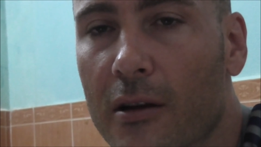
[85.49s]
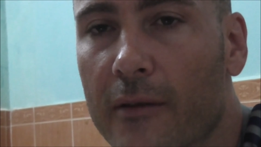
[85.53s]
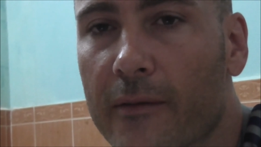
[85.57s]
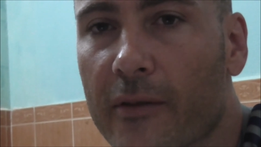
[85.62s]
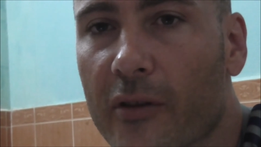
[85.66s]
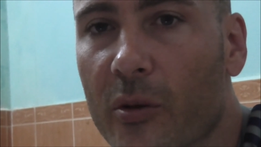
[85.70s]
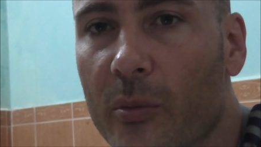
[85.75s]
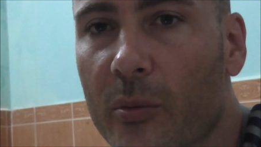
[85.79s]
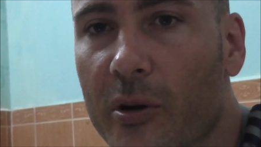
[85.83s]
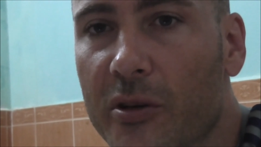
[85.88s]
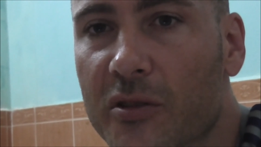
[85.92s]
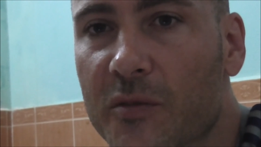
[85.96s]

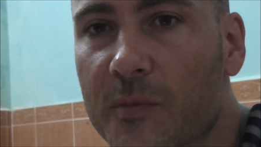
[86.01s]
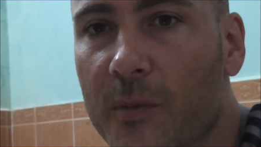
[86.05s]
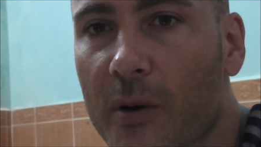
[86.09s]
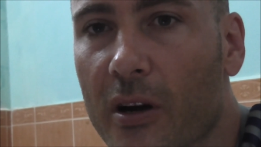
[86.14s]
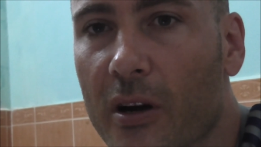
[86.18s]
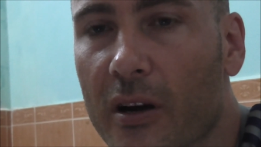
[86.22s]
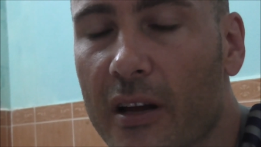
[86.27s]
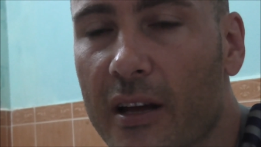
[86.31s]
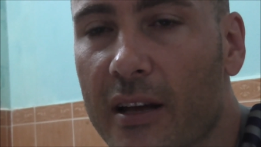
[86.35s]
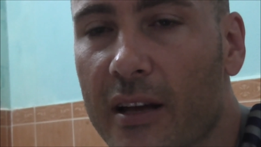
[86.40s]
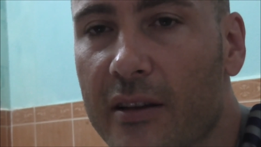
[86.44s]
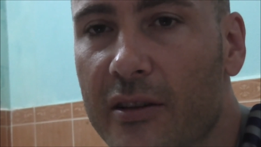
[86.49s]
for the most
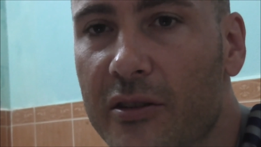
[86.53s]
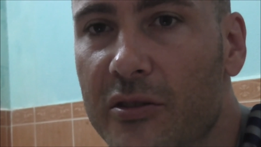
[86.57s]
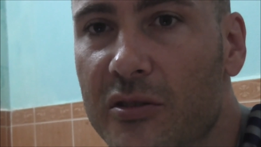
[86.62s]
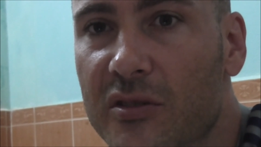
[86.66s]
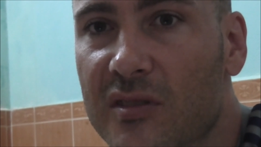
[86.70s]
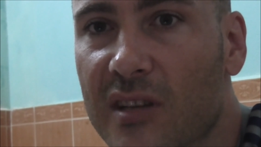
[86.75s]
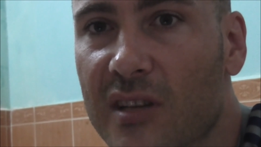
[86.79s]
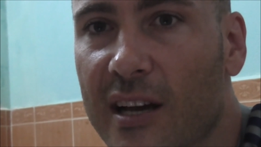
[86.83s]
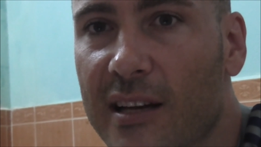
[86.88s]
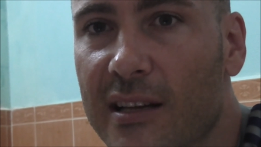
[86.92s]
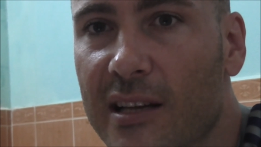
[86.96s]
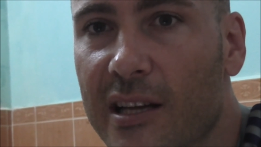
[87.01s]
part, and use
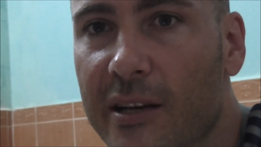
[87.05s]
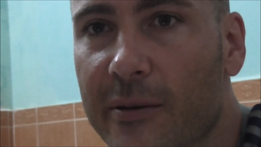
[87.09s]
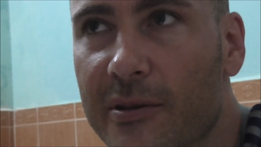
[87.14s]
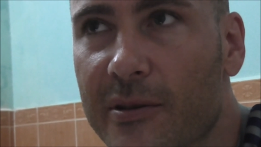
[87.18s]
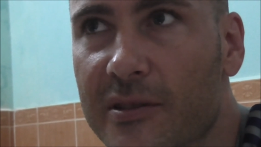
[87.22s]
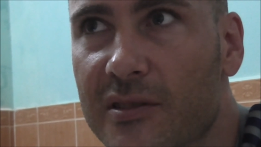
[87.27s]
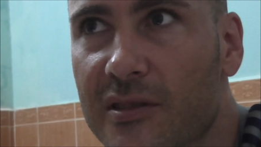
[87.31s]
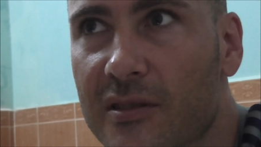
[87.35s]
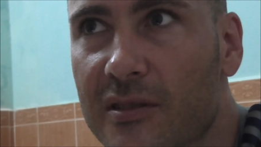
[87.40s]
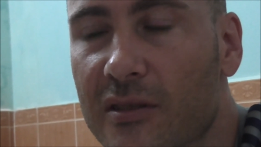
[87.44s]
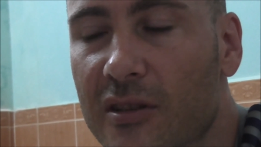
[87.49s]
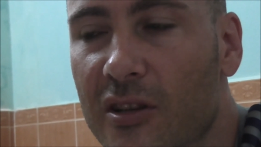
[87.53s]
sign
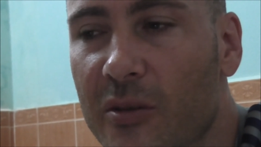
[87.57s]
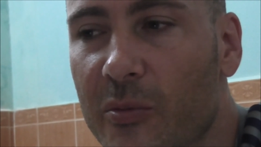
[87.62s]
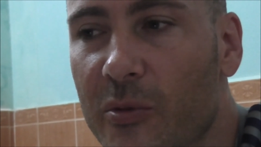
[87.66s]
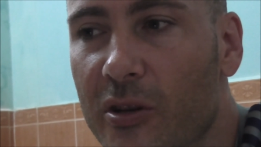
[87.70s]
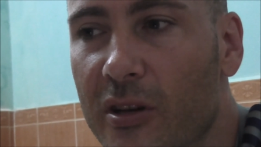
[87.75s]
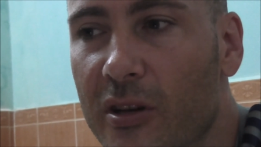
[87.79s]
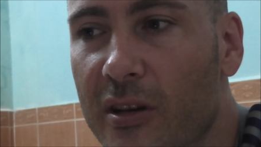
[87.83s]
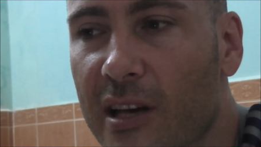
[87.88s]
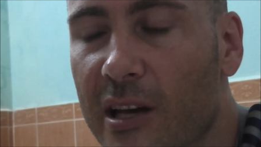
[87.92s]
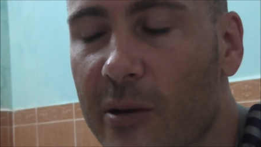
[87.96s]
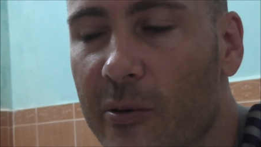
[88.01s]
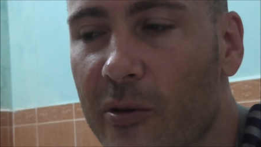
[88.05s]
language and
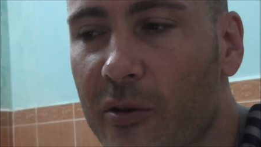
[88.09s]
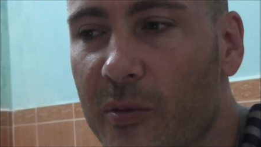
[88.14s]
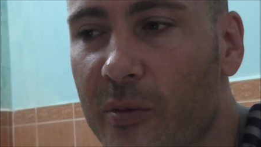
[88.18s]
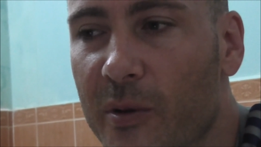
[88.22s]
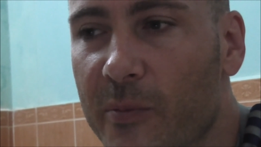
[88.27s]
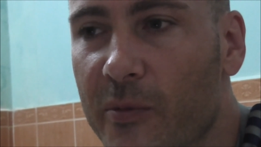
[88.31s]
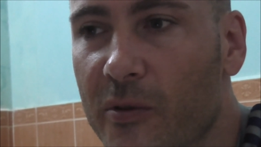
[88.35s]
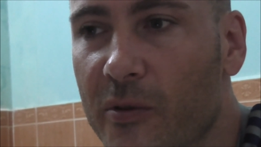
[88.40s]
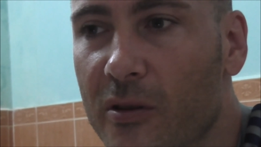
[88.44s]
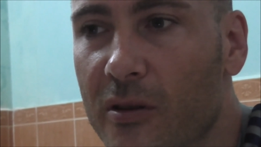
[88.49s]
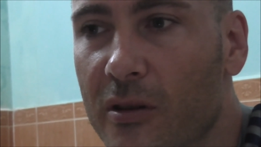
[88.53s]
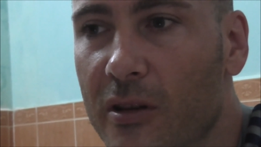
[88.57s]
communicate with
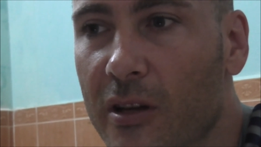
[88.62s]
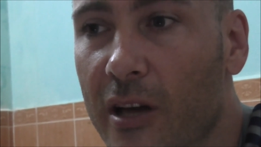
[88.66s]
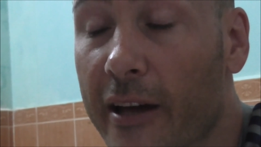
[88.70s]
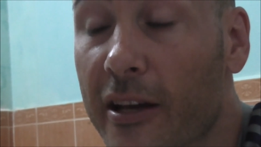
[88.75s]
people.